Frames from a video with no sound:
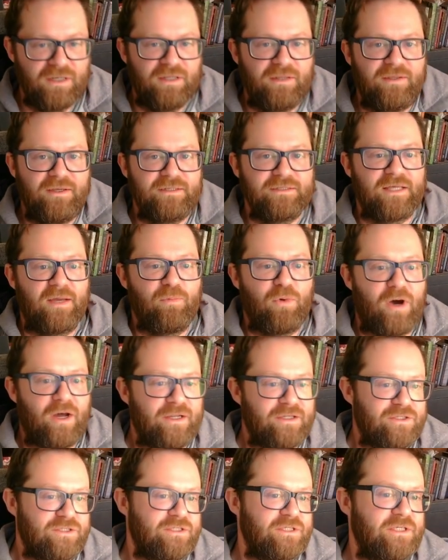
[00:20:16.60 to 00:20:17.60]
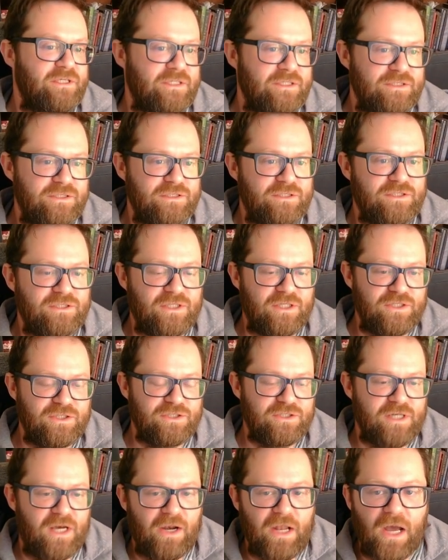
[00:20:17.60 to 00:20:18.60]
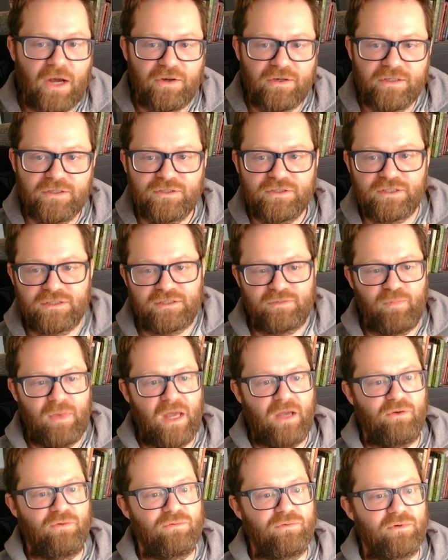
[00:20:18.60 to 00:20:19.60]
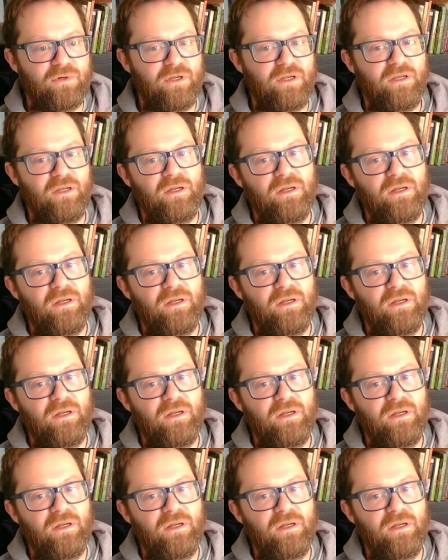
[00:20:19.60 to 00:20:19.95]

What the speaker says: things I bought at Sheetz. Shout out Justin McElroy.